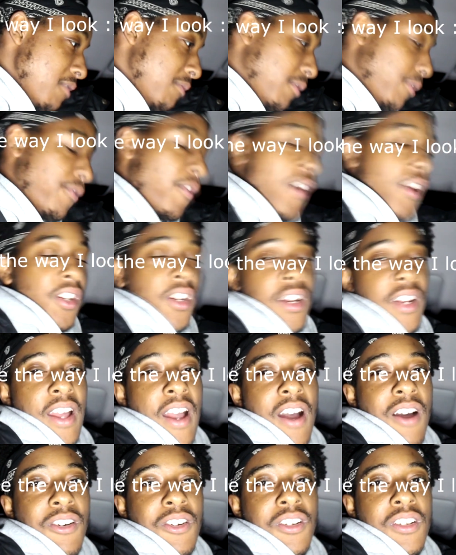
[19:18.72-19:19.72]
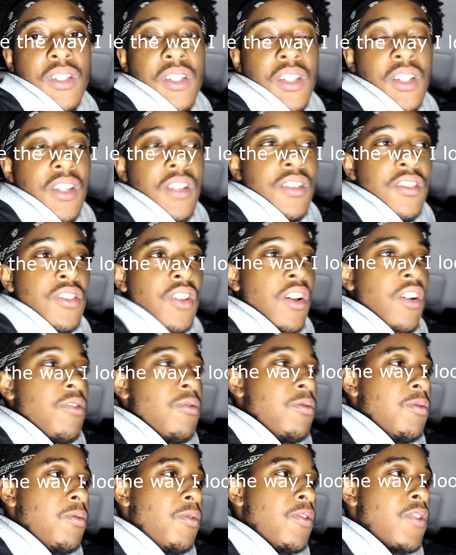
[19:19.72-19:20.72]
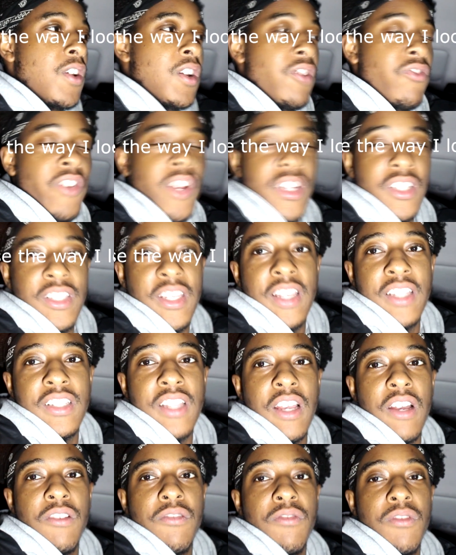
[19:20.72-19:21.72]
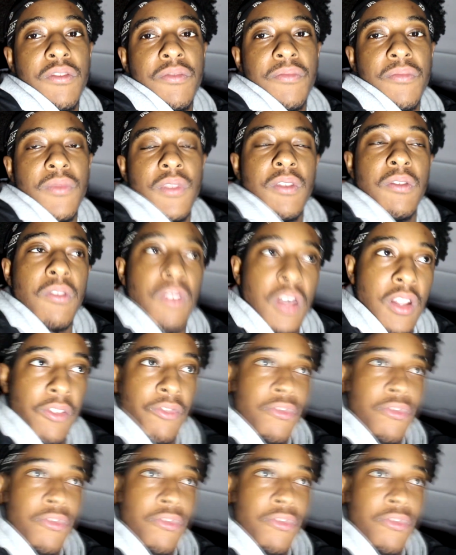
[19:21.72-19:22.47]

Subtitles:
We finally got it out. So we've got the rear seats out, we've got the